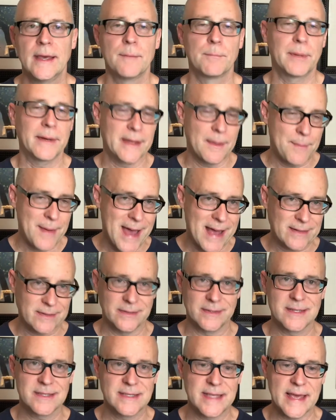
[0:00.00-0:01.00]
bringing it back to
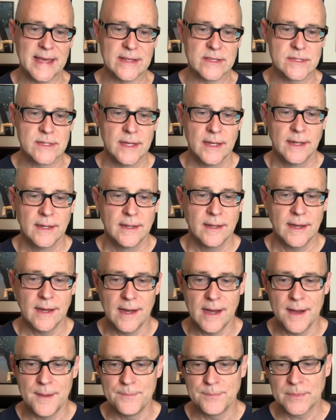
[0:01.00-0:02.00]
the States,
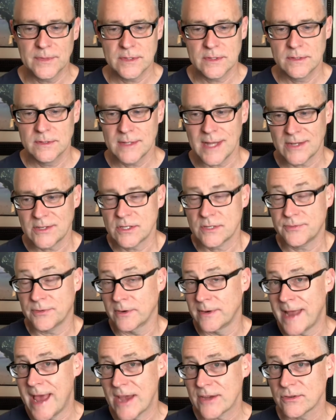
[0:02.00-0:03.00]
not just for
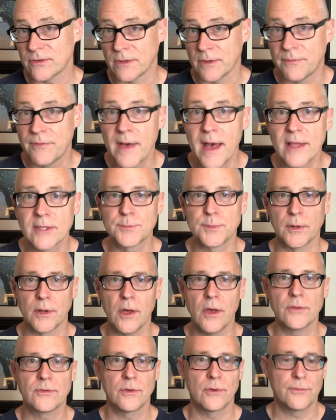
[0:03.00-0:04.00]
national defense, but
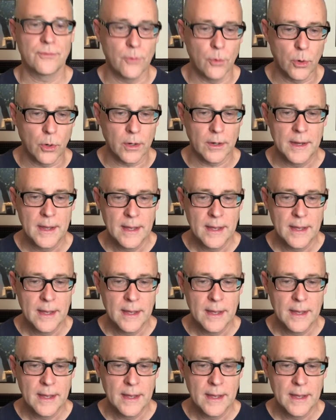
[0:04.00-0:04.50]
also for